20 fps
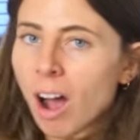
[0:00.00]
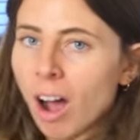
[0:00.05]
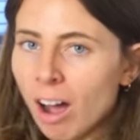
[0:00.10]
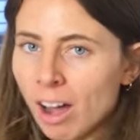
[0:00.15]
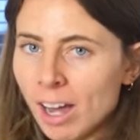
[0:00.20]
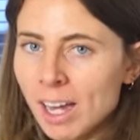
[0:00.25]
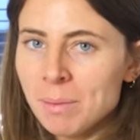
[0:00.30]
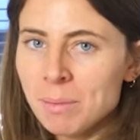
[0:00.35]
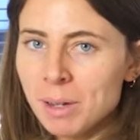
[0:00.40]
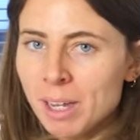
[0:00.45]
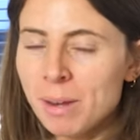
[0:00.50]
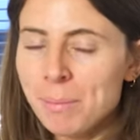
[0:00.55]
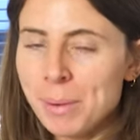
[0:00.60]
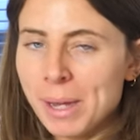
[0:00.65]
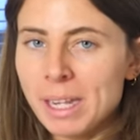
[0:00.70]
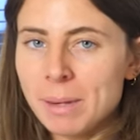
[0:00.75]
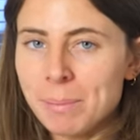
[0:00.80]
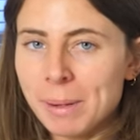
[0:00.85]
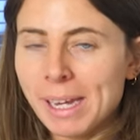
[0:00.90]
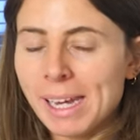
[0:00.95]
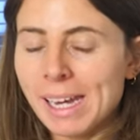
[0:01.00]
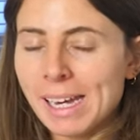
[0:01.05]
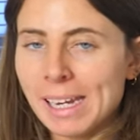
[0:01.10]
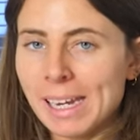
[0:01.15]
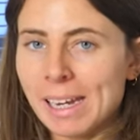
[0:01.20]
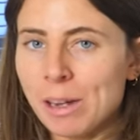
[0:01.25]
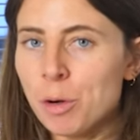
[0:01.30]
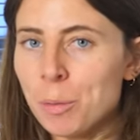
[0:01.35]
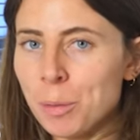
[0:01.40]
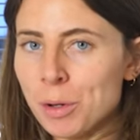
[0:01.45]
I'm gonna be in a
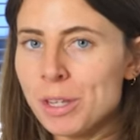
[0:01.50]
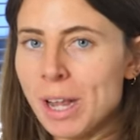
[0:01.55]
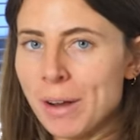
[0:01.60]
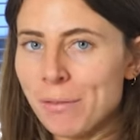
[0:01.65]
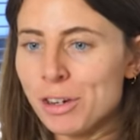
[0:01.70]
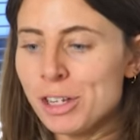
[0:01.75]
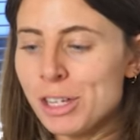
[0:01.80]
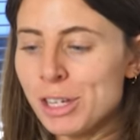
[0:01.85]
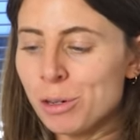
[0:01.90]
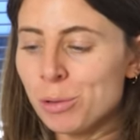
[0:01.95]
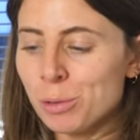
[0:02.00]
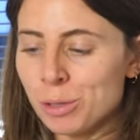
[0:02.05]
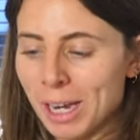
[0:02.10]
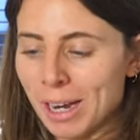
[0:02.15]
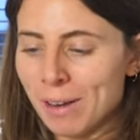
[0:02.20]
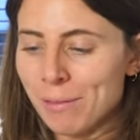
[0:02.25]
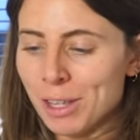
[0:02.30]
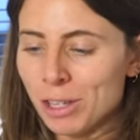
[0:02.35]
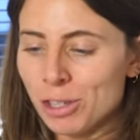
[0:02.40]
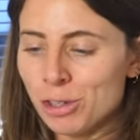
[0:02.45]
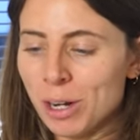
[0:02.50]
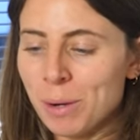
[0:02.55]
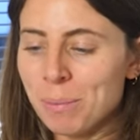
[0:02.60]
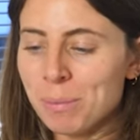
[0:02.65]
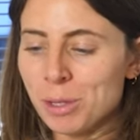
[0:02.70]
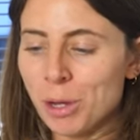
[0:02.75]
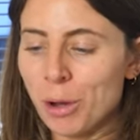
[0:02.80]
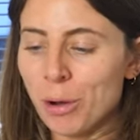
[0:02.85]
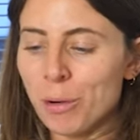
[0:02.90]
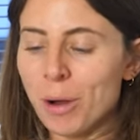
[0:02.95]
bikini almost every single day of this
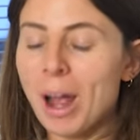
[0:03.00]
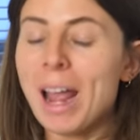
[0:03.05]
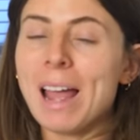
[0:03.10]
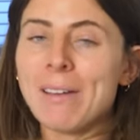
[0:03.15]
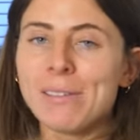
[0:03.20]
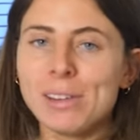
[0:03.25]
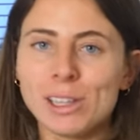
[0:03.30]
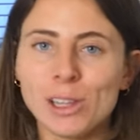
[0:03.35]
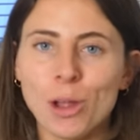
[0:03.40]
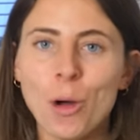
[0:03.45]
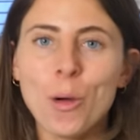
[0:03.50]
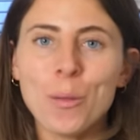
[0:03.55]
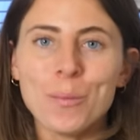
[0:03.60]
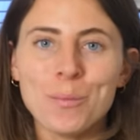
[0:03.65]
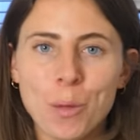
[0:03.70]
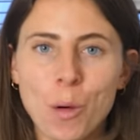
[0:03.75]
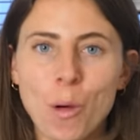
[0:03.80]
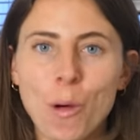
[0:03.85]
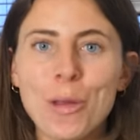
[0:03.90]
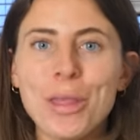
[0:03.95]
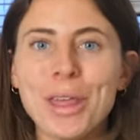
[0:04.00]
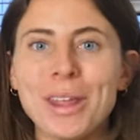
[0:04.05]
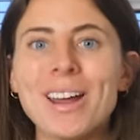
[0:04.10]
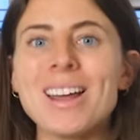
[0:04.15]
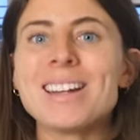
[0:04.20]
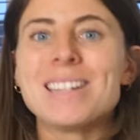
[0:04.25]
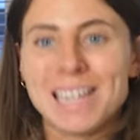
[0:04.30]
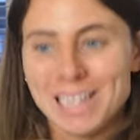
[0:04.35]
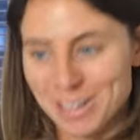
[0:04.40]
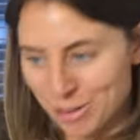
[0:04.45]
trip, so I have a lot more than
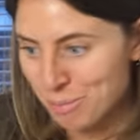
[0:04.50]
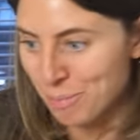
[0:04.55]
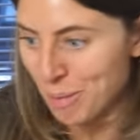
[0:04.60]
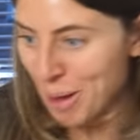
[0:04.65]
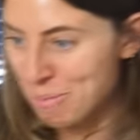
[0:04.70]
I did on